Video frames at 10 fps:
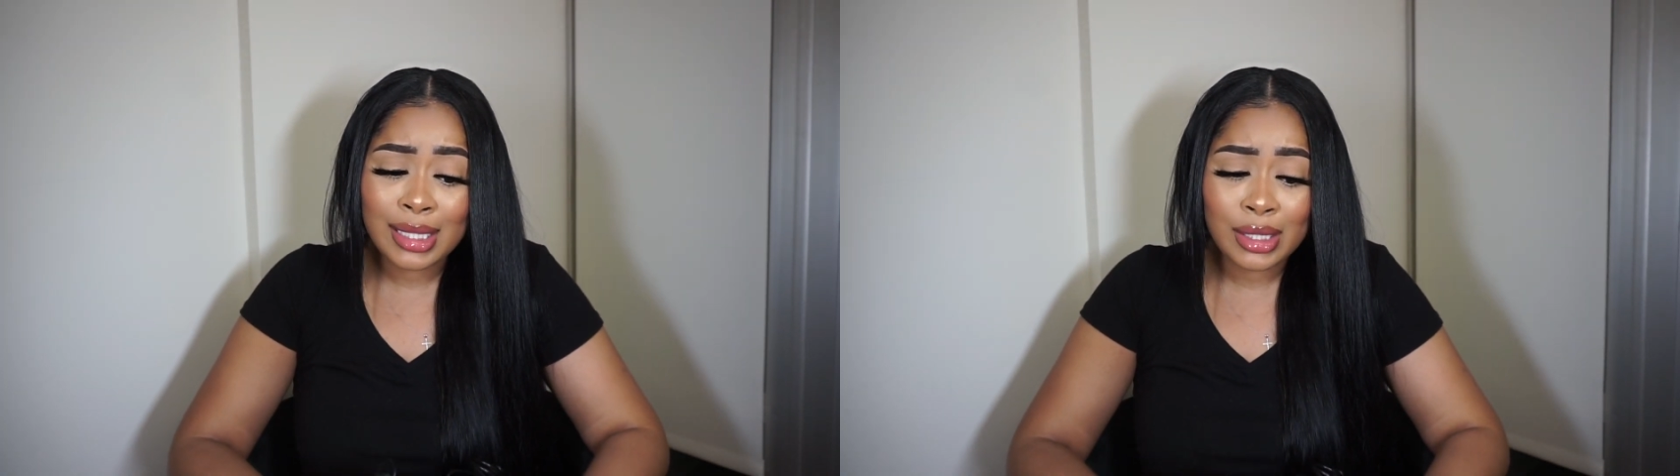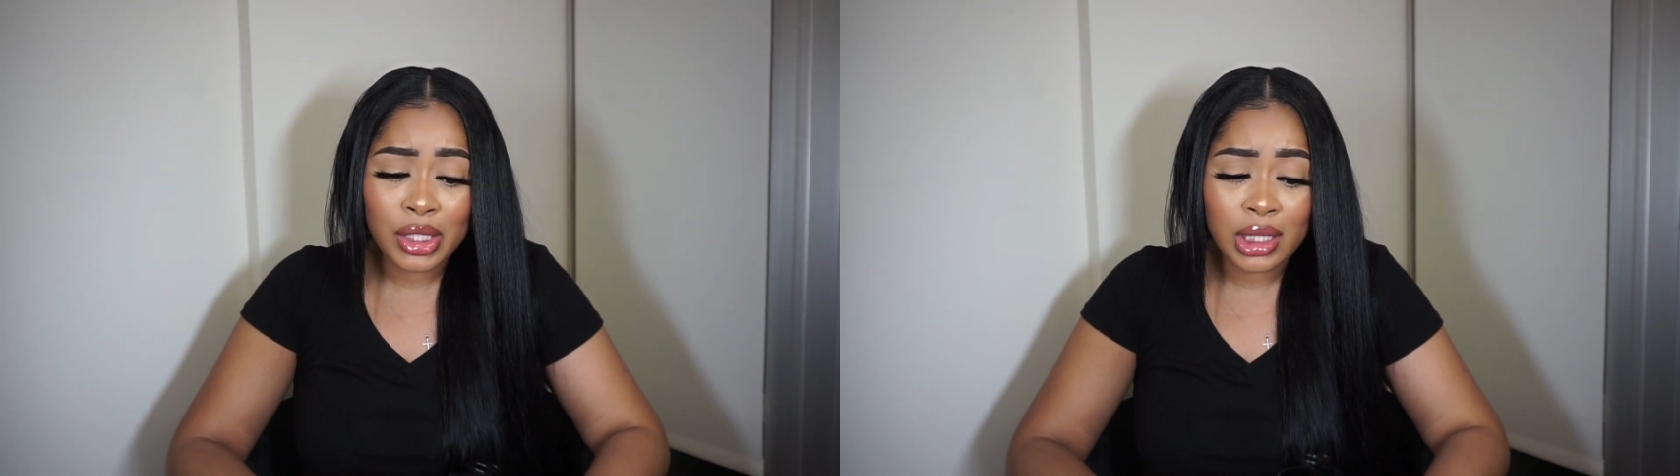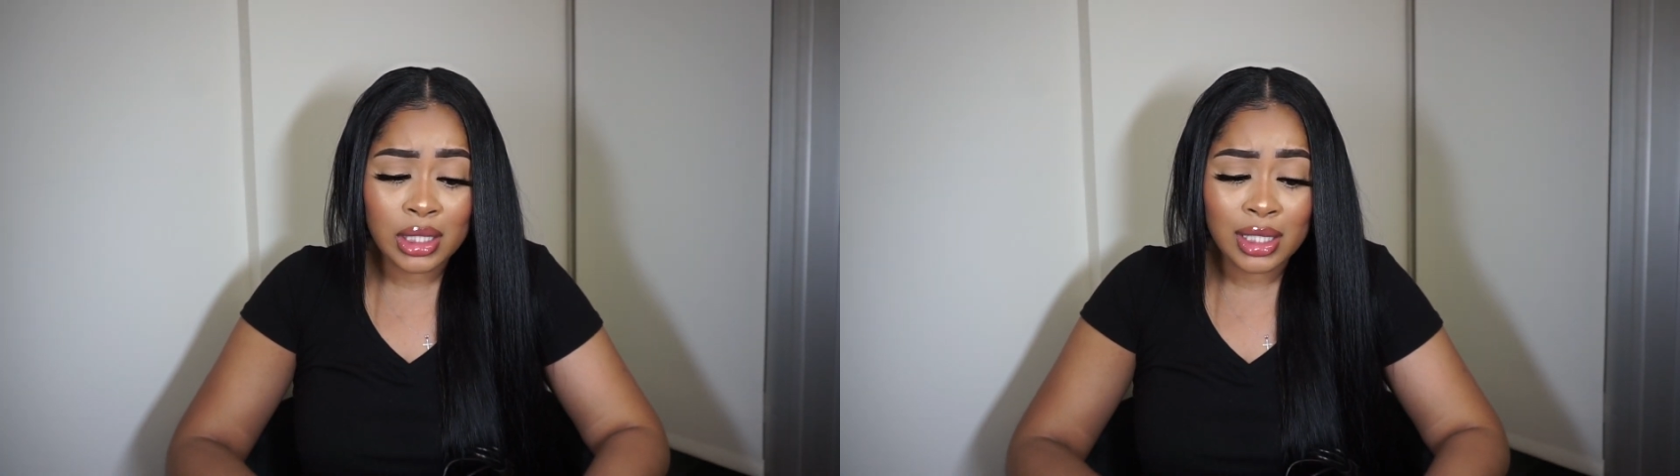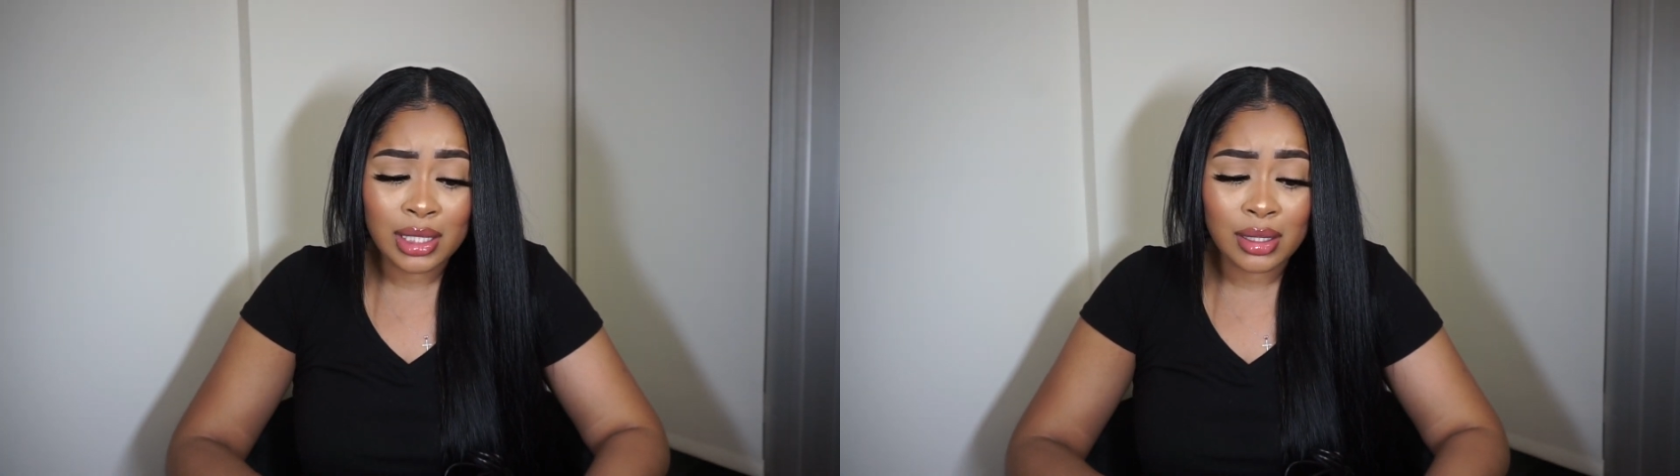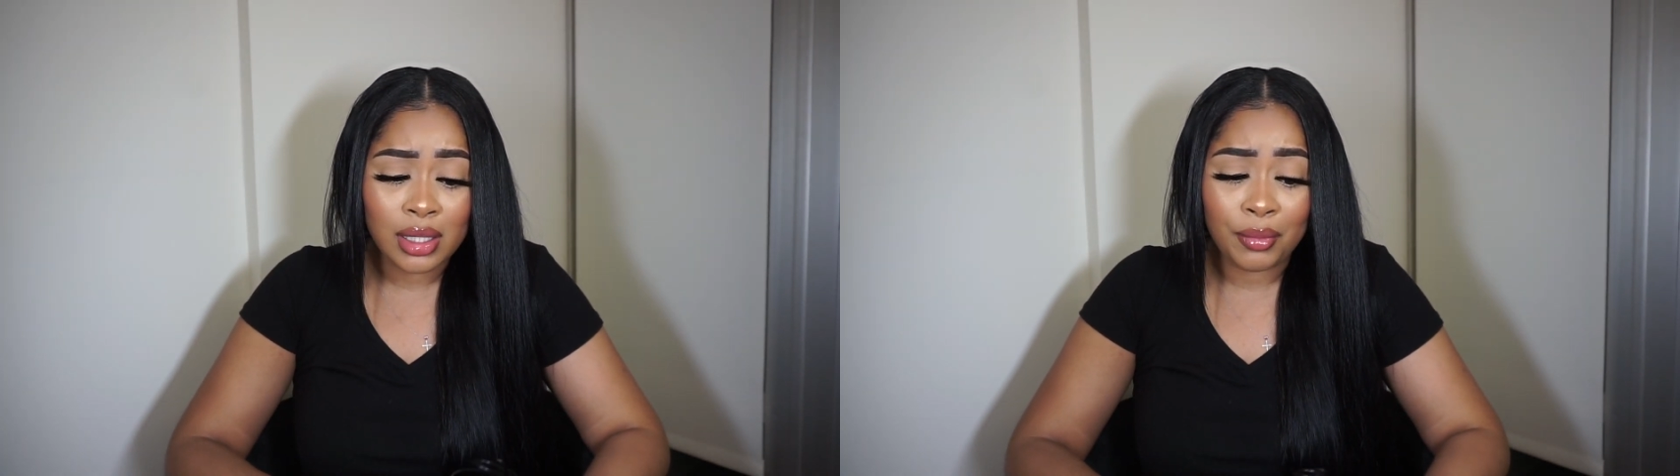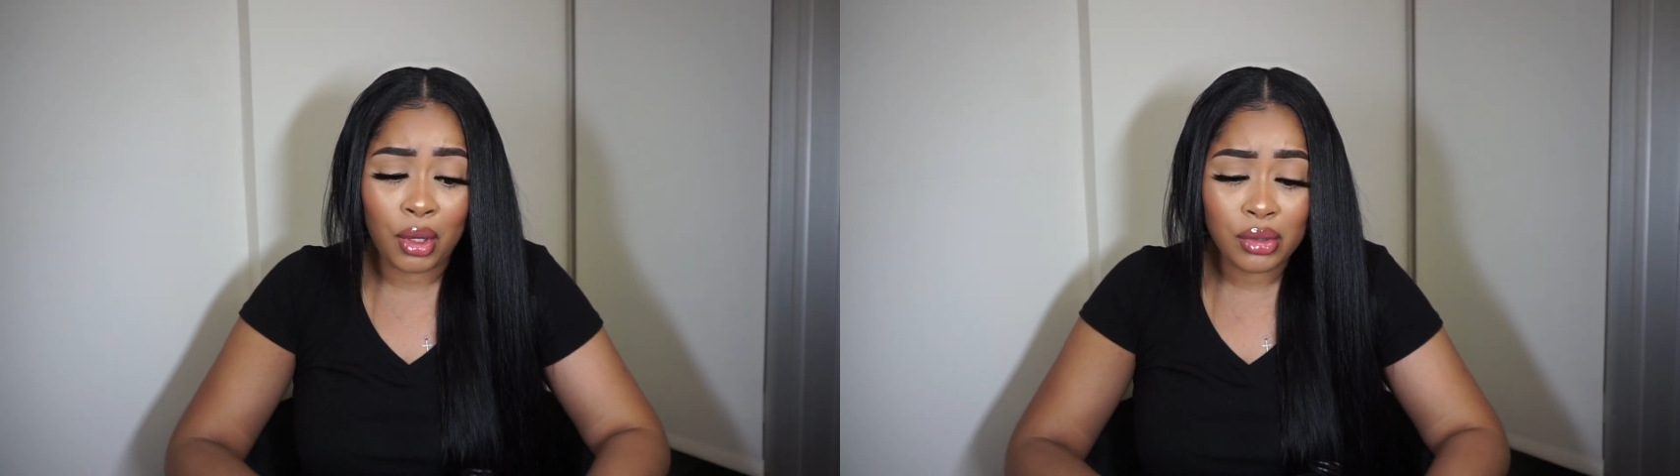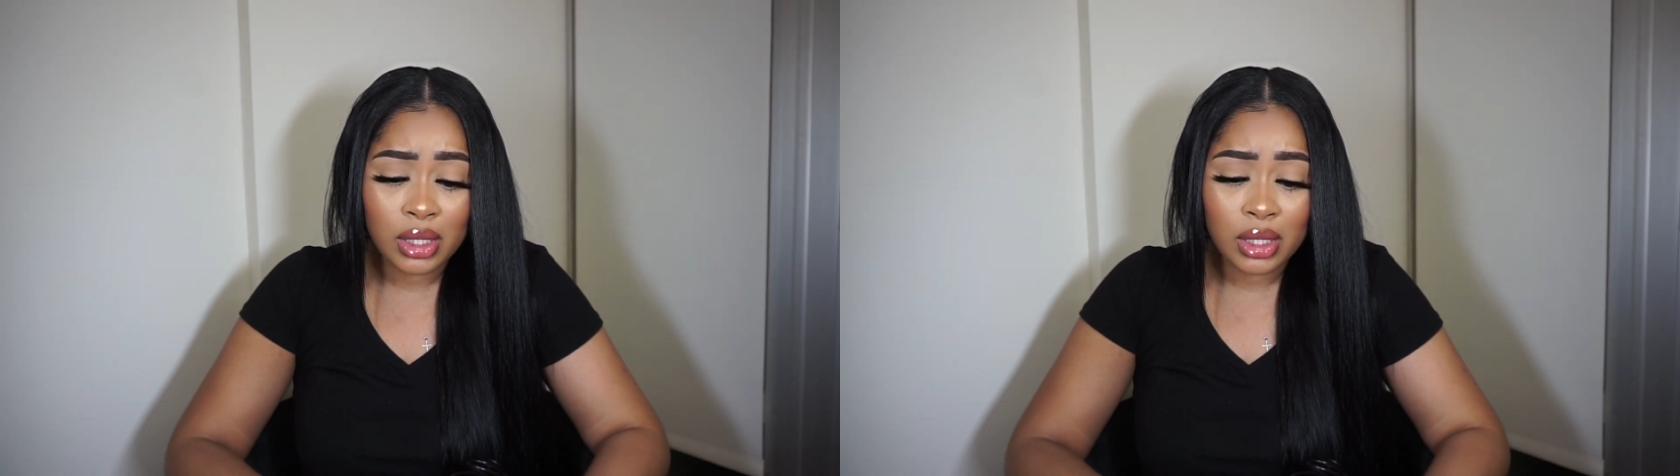it's just supposed